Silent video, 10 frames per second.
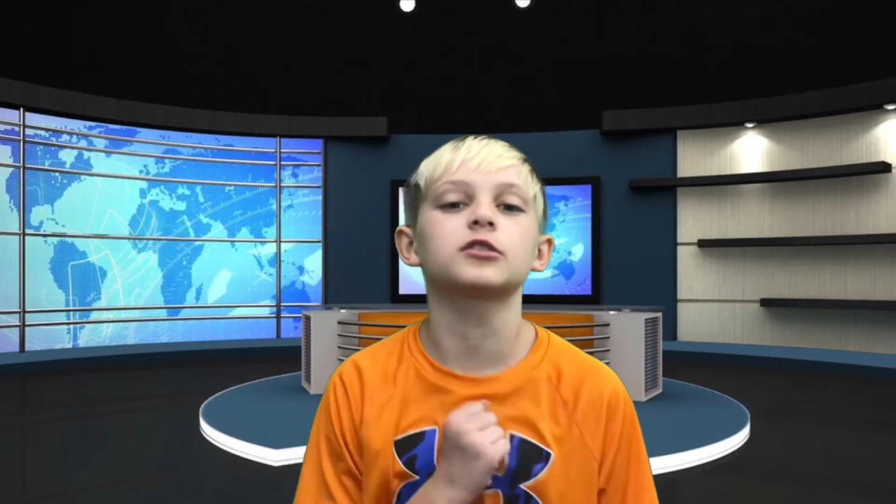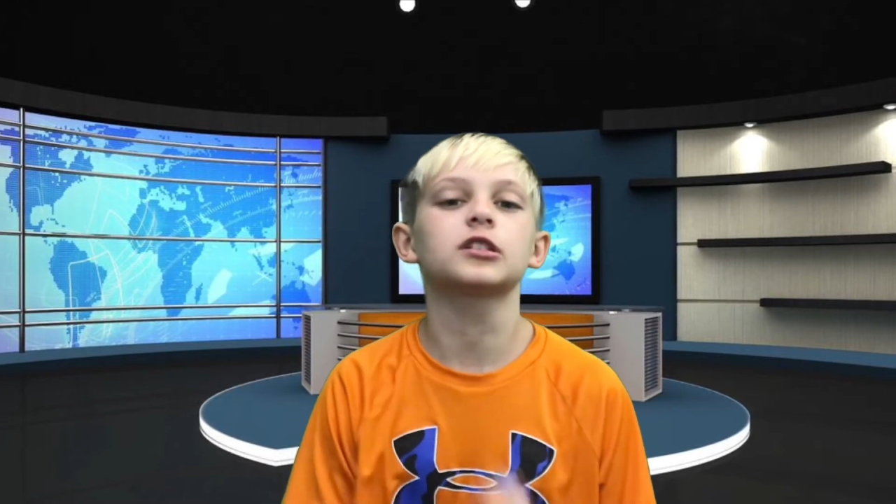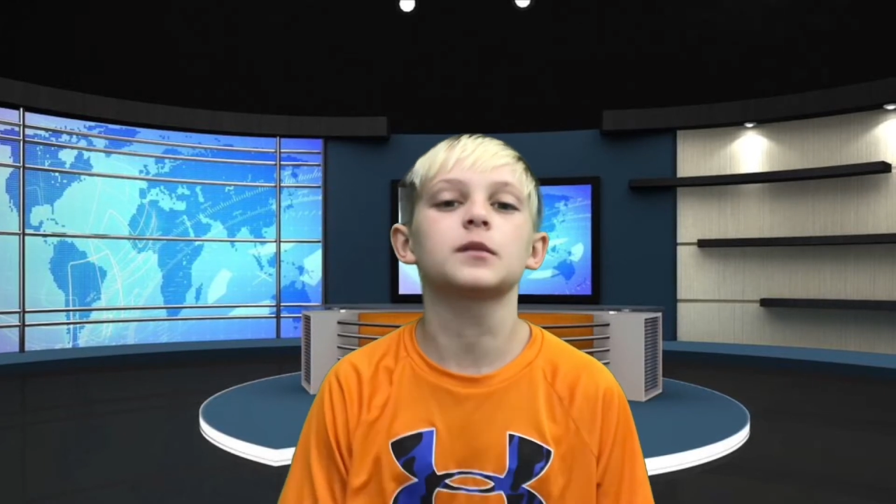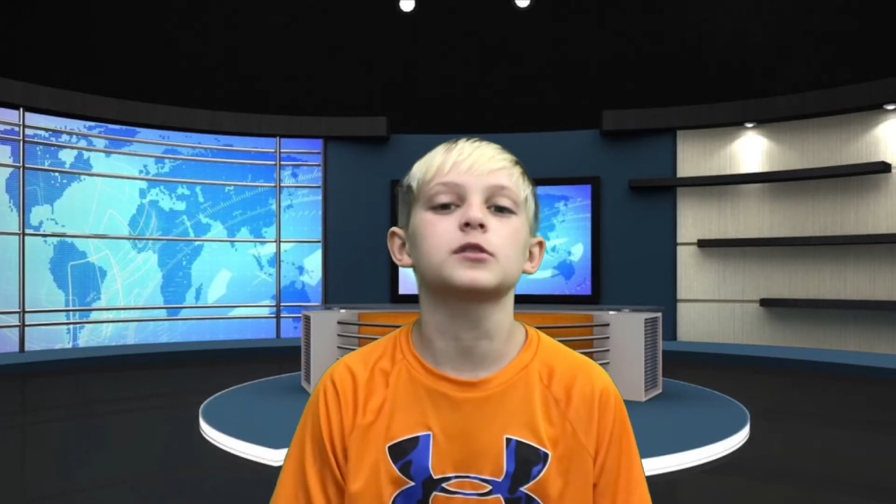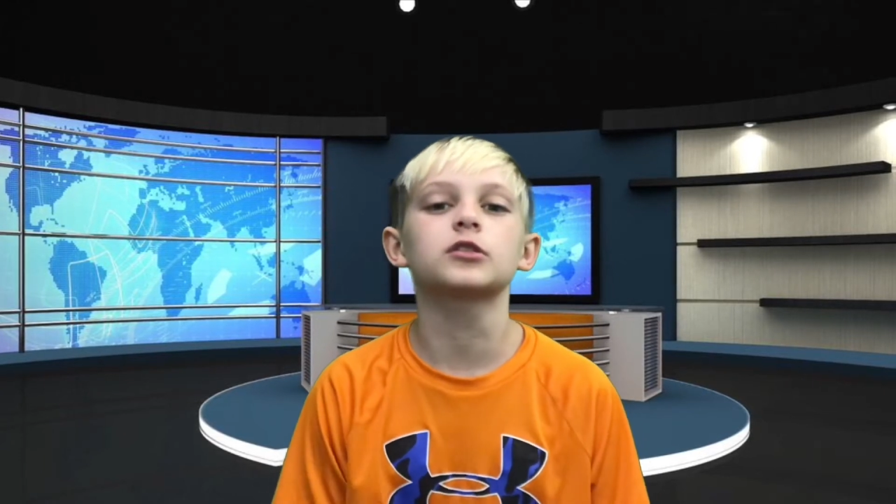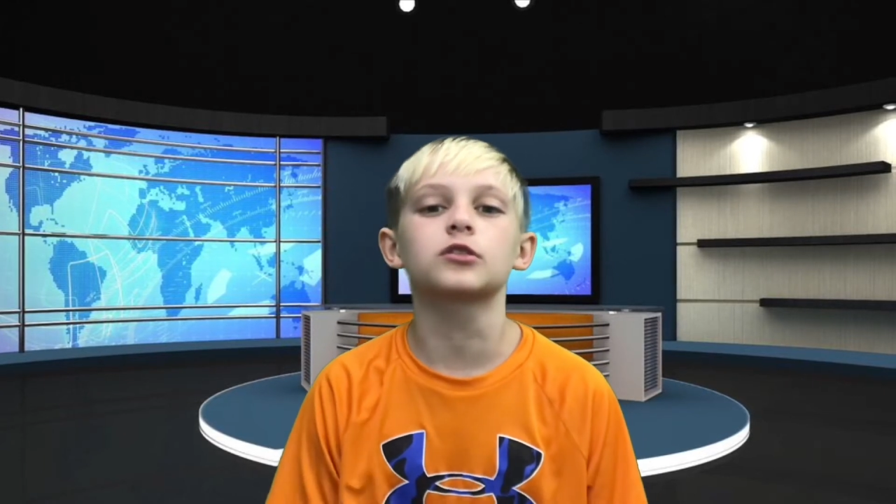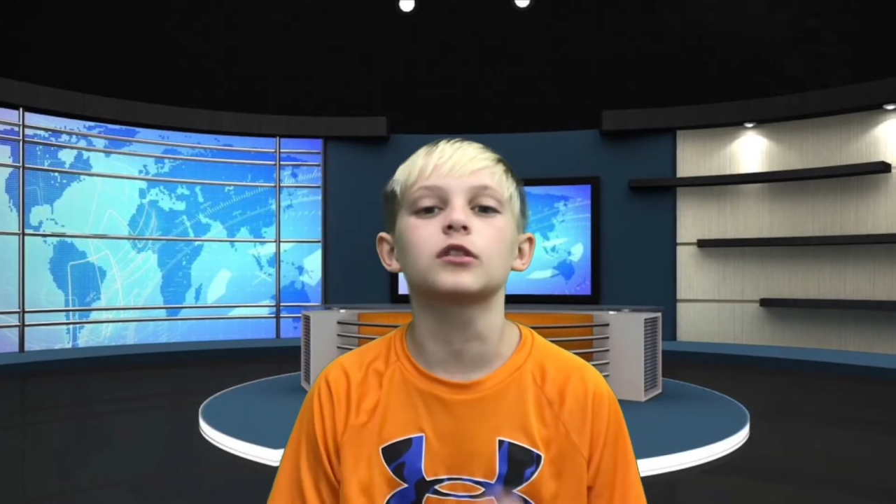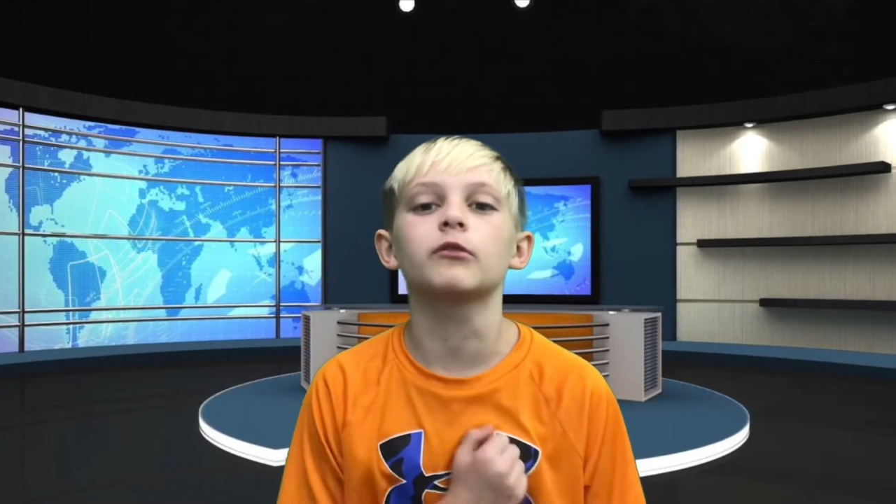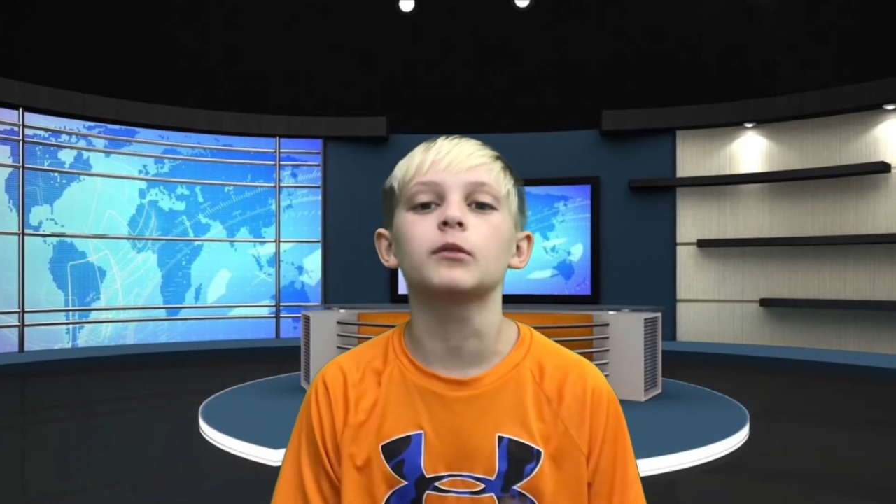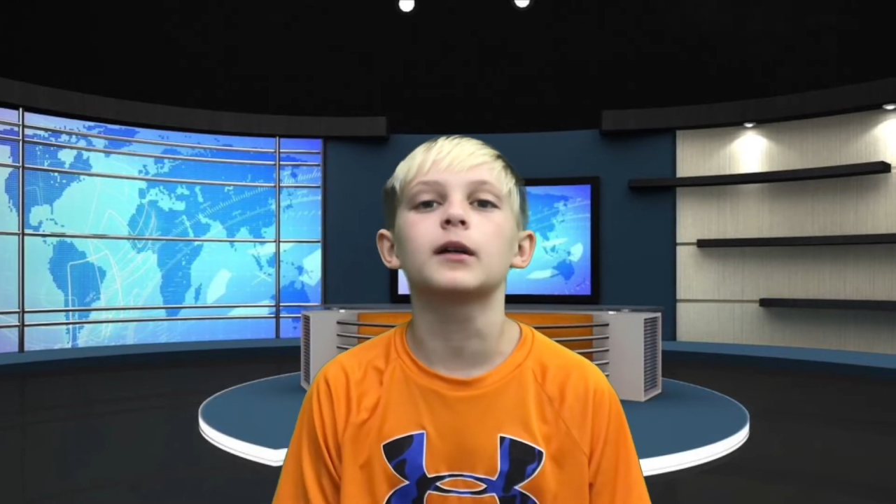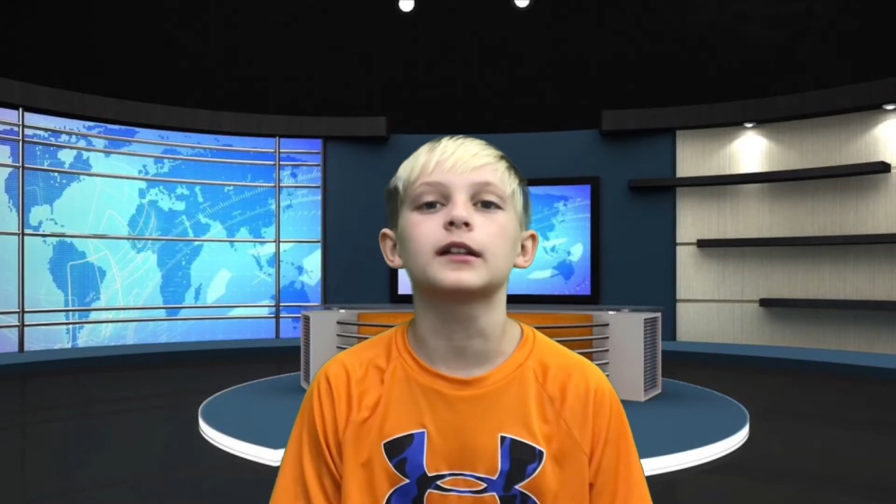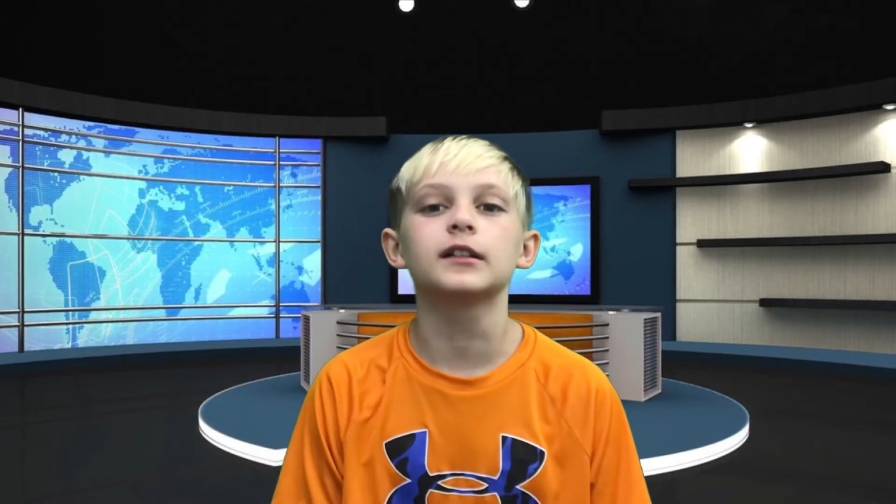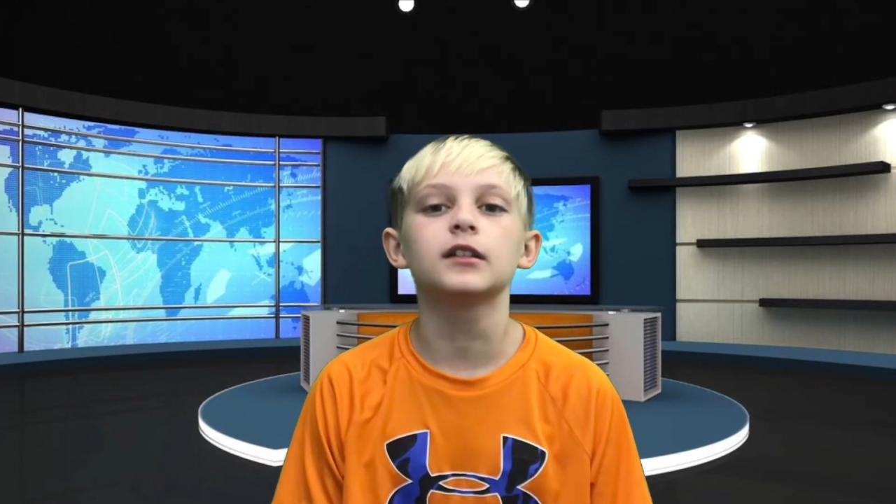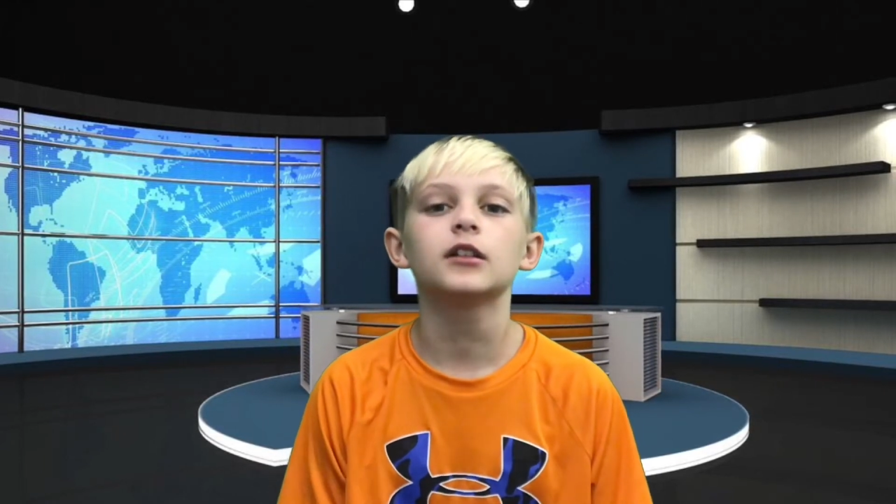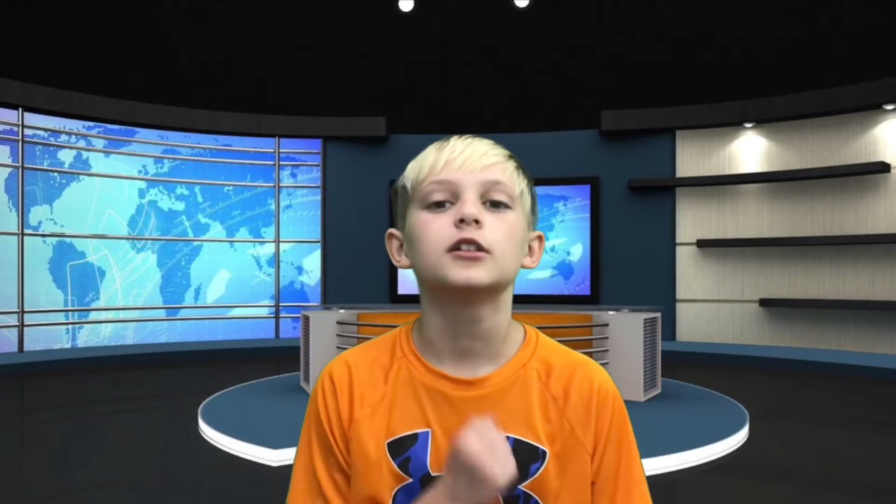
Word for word: summer school, everybody.